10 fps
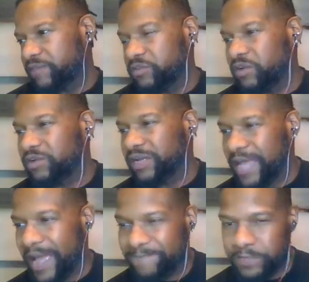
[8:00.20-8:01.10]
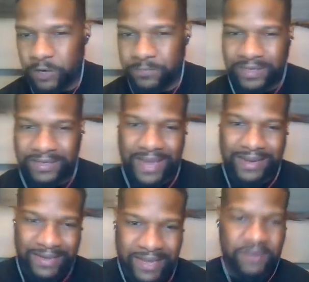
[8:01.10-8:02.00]
If you go to
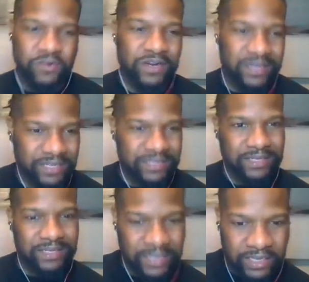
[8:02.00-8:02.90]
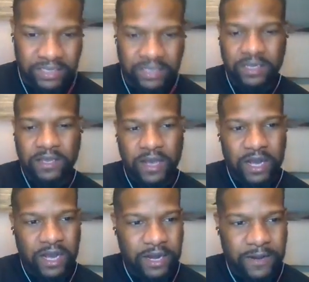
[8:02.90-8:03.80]
godtherapy.net or click the link,
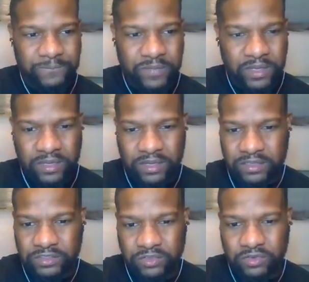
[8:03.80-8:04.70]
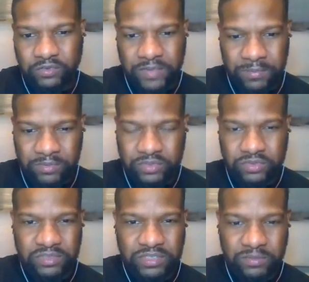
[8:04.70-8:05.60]
you'll be able
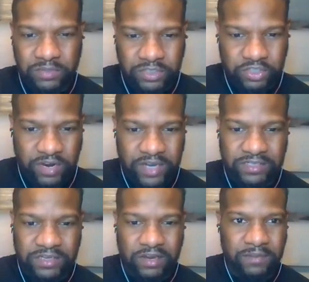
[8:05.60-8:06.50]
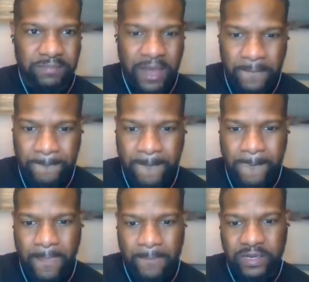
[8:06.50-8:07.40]
to see what the training is all about.
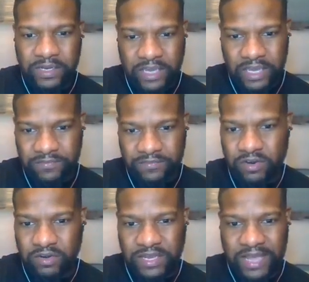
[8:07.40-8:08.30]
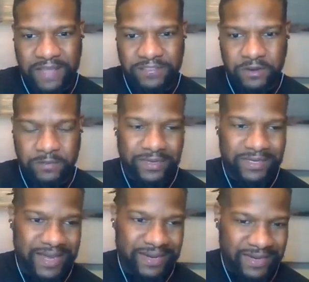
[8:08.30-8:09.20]
But again, if you go to
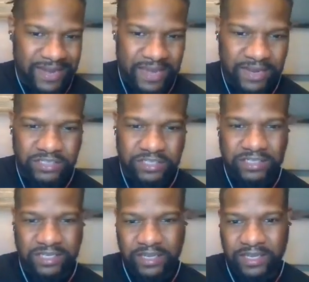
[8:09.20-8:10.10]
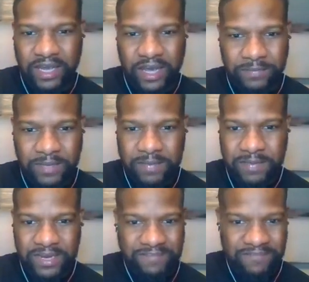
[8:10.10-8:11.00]
godtherapy.net and just click
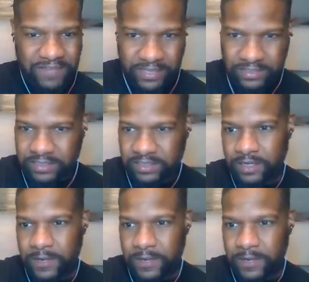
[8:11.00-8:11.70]
upcoming events,